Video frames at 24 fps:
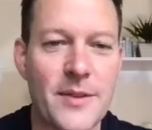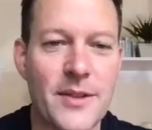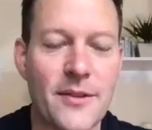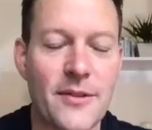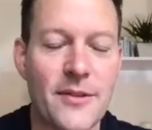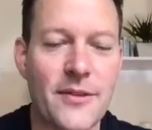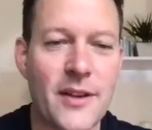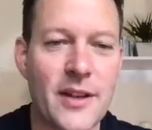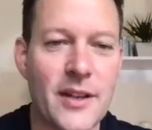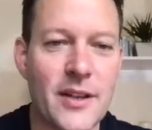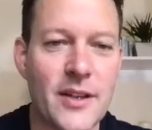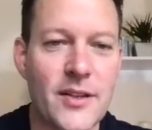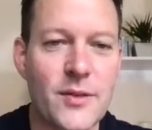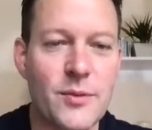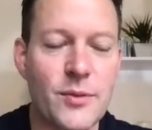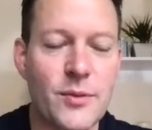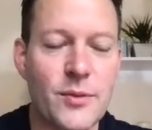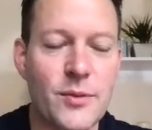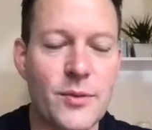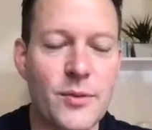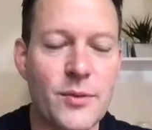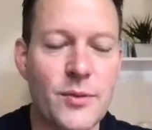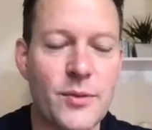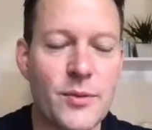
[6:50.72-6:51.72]
it feels
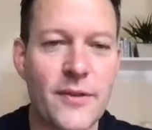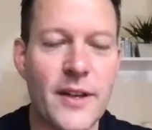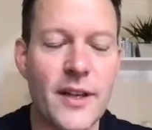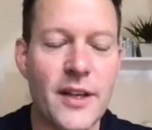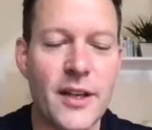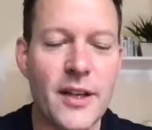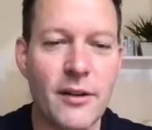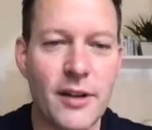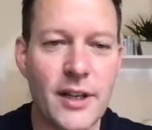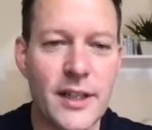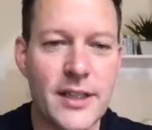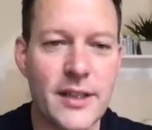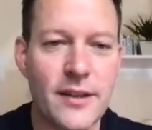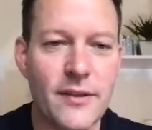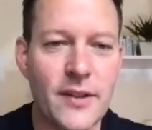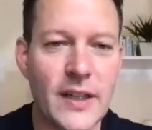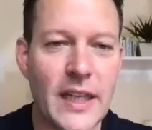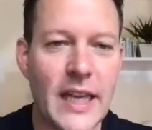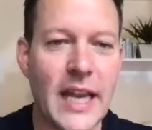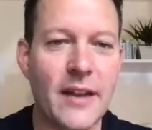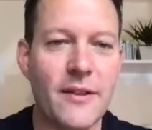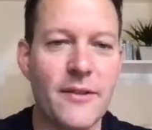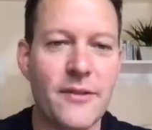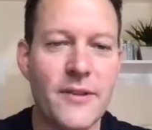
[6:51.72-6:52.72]
really
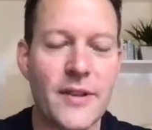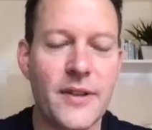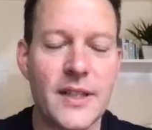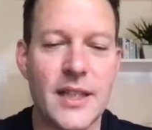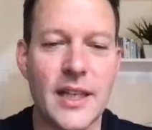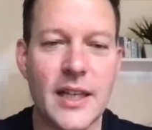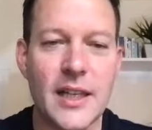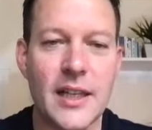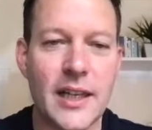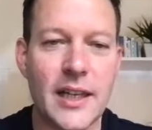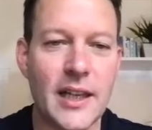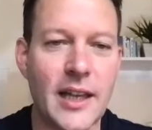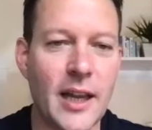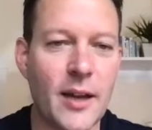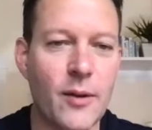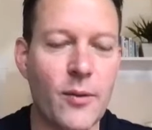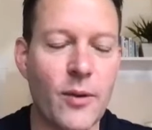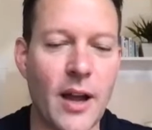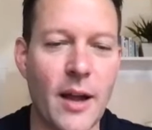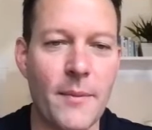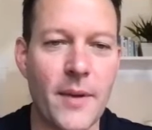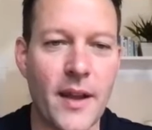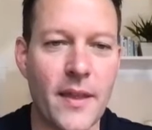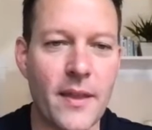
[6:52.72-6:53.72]
figuratively and physically like
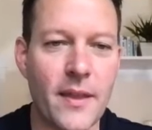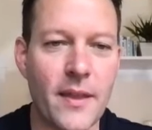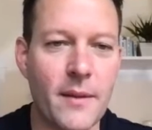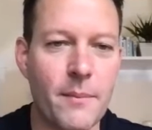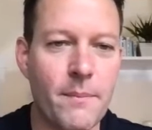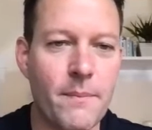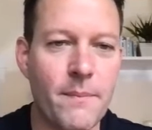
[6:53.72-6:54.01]
I'm on the